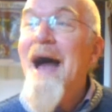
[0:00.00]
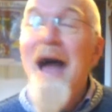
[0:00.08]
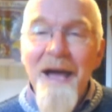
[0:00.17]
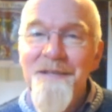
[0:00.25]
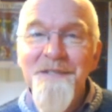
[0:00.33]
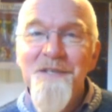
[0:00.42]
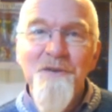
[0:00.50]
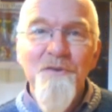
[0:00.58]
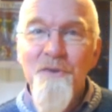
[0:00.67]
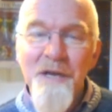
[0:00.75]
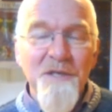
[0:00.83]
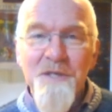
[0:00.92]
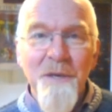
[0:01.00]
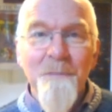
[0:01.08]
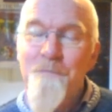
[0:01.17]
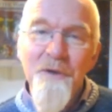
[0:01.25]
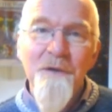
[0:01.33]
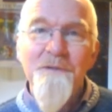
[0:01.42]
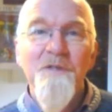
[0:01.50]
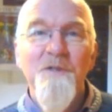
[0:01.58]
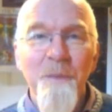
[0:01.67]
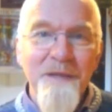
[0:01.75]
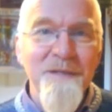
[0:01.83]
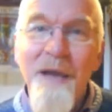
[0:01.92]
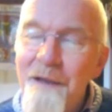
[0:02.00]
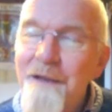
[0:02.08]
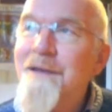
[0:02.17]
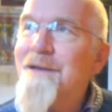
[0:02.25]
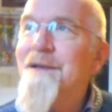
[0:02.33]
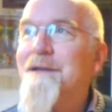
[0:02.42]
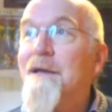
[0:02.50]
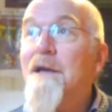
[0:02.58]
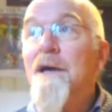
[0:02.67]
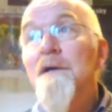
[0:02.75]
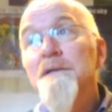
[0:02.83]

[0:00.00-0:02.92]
and to crash and burn spectacularly.